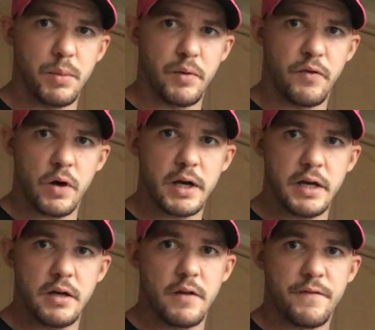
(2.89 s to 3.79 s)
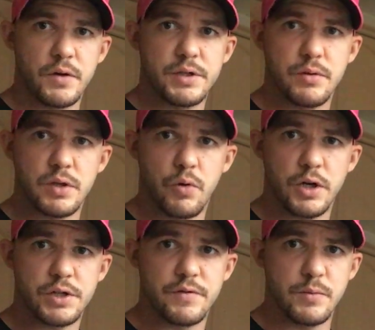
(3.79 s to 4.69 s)
but before I get into the first series of
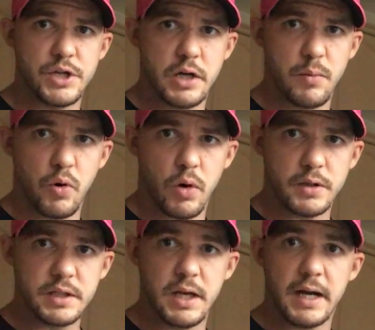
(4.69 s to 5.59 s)
questions from Jakub Kowalski,